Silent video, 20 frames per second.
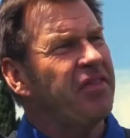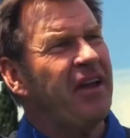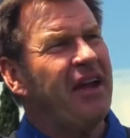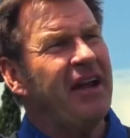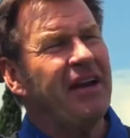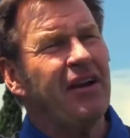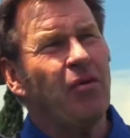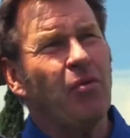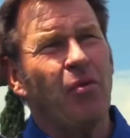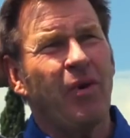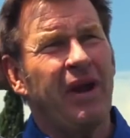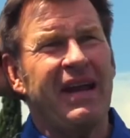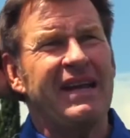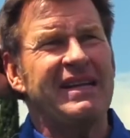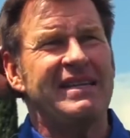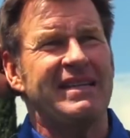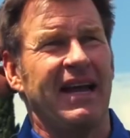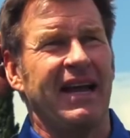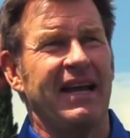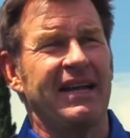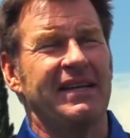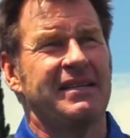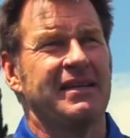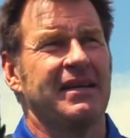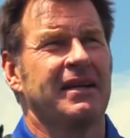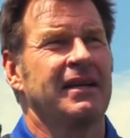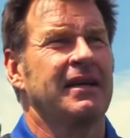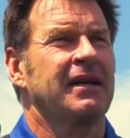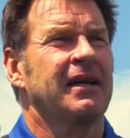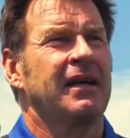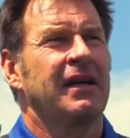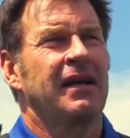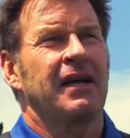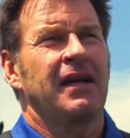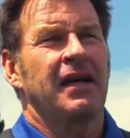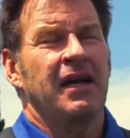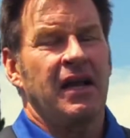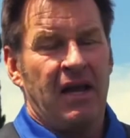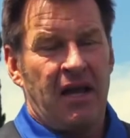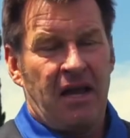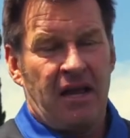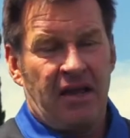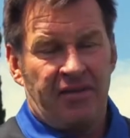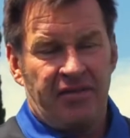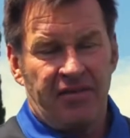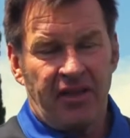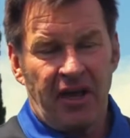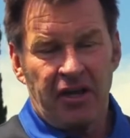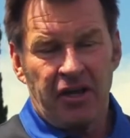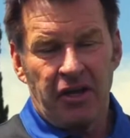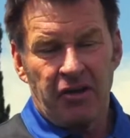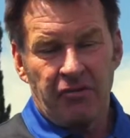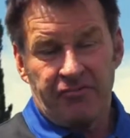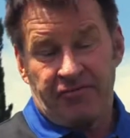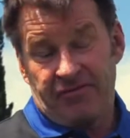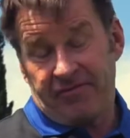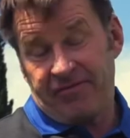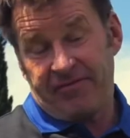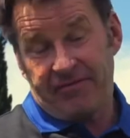The thing that we did that you